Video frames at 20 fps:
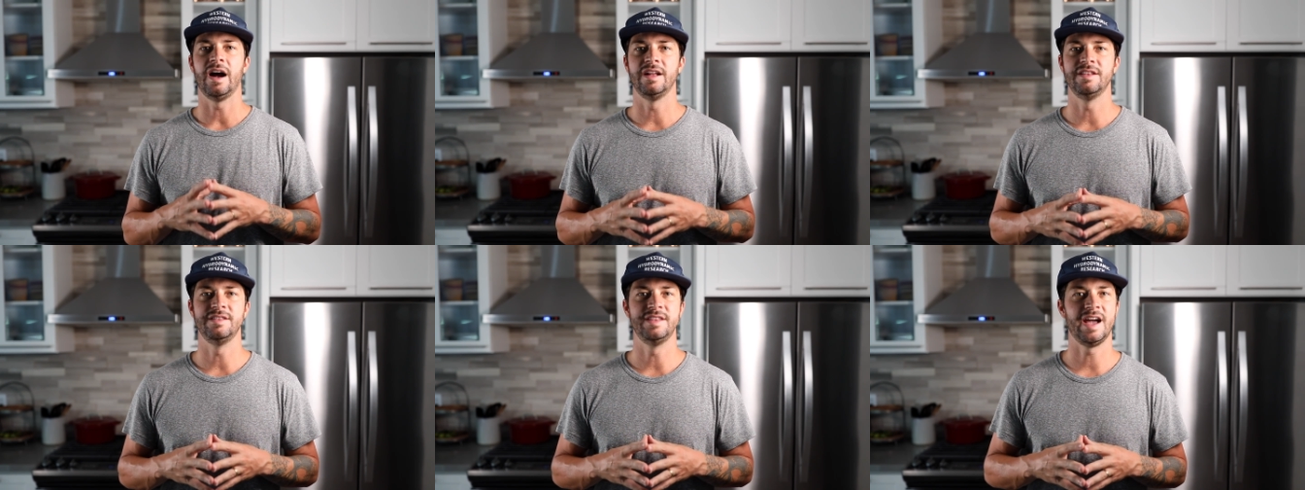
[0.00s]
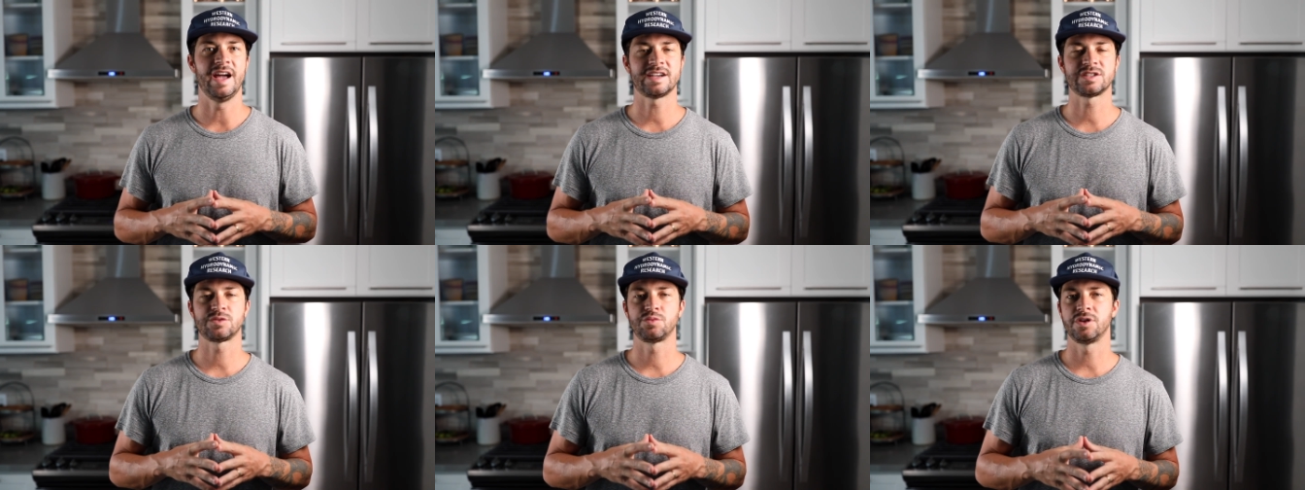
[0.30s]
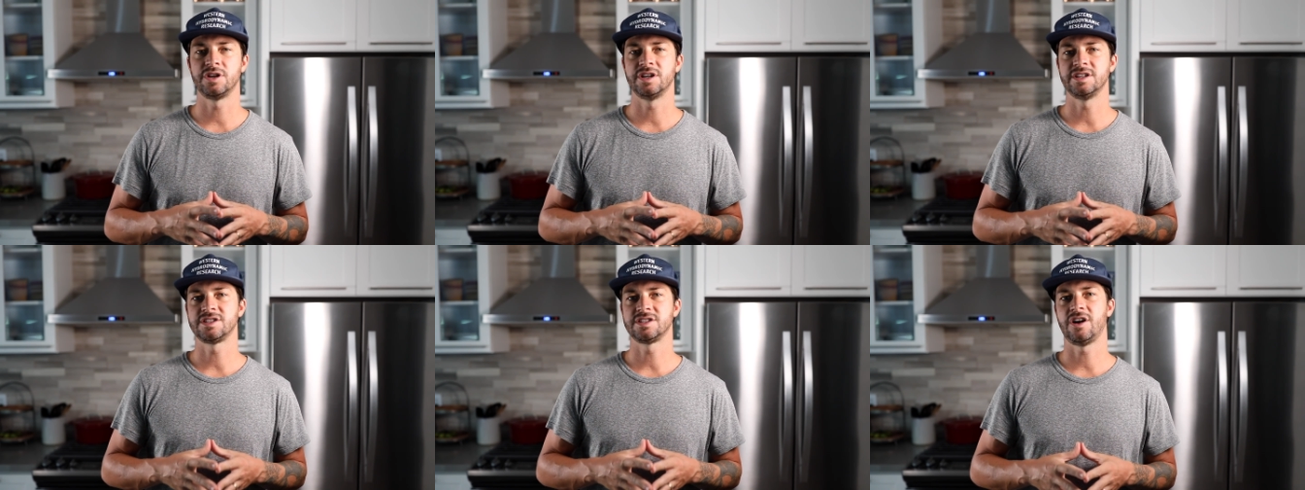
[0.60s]
Next, we're
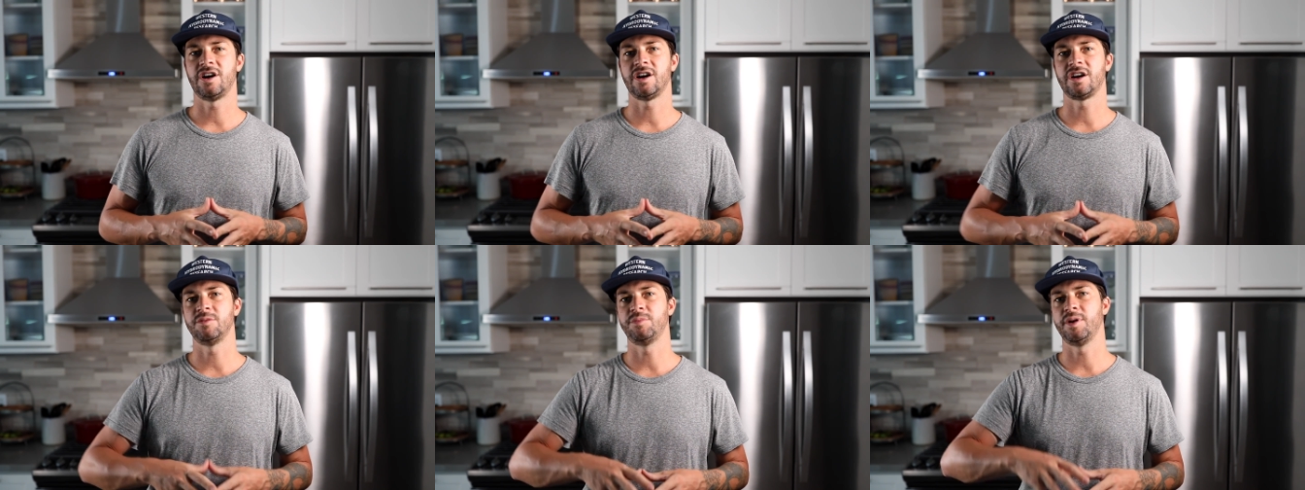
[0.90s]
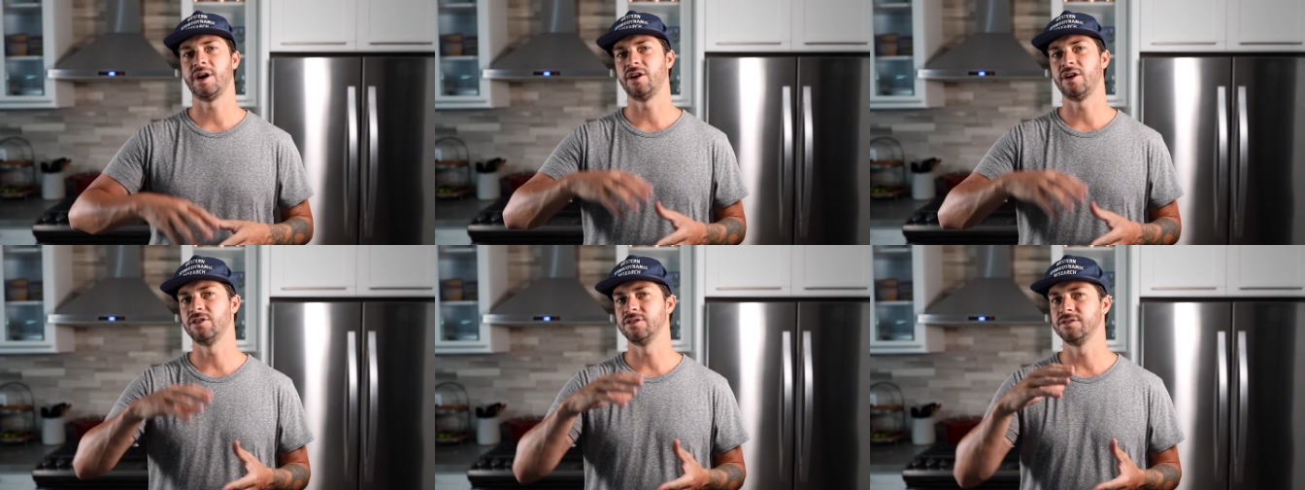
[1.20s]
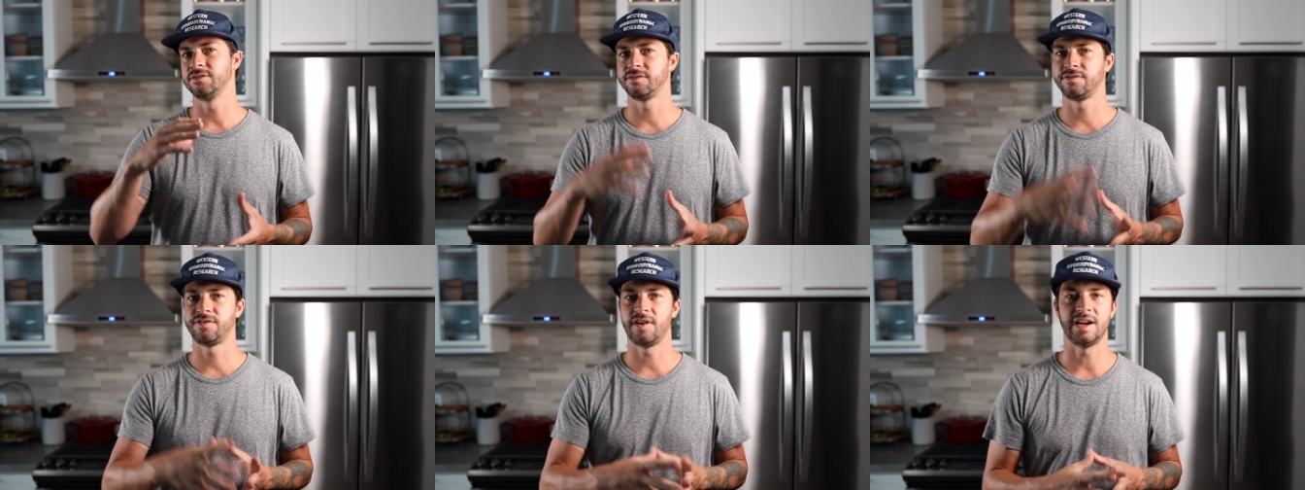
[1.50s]
gonna talk
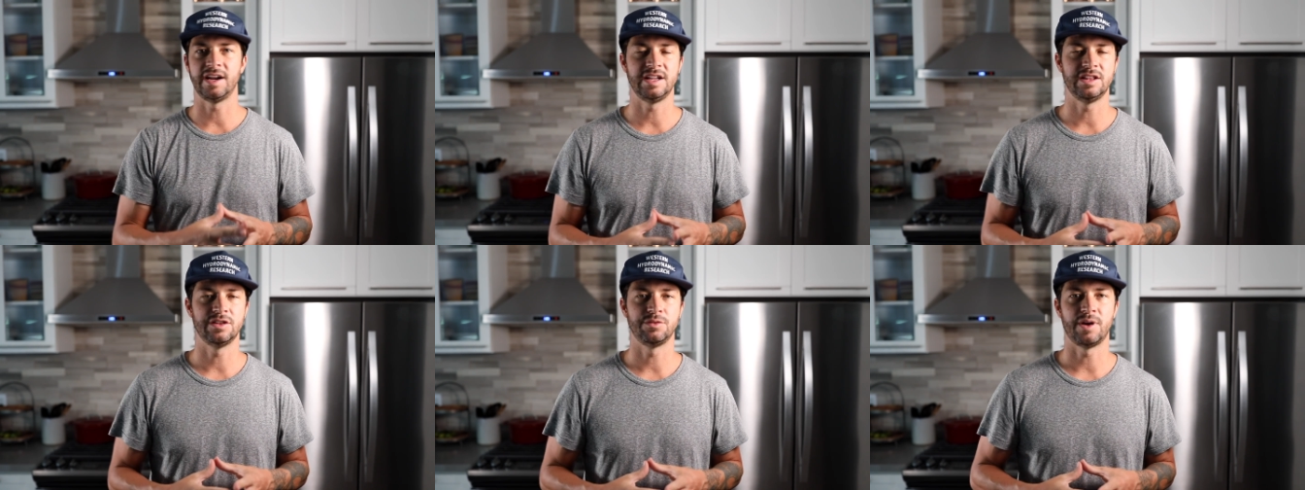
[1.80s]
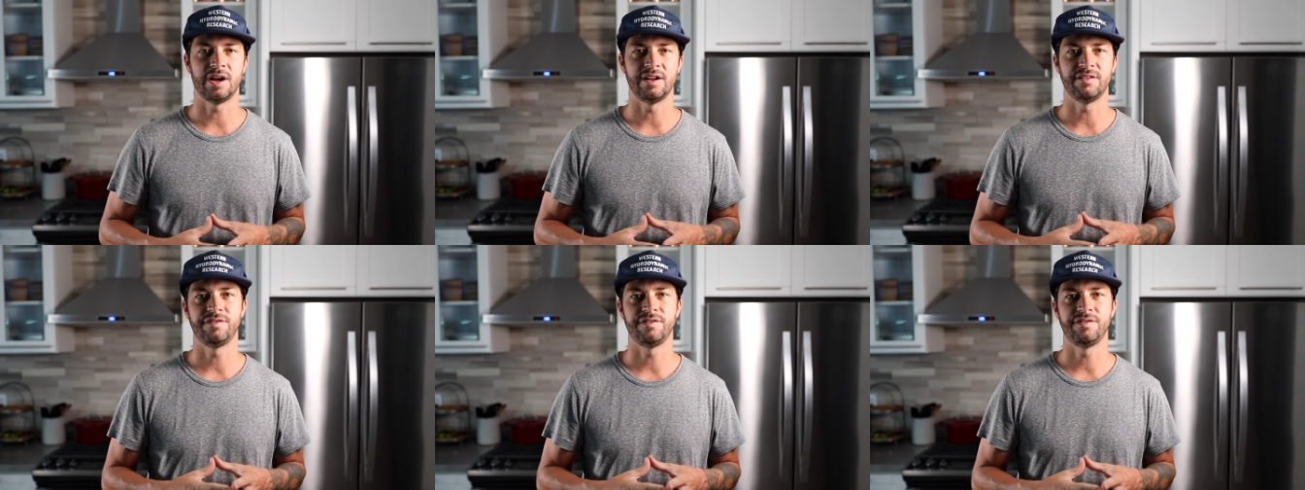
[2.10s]
about finding the right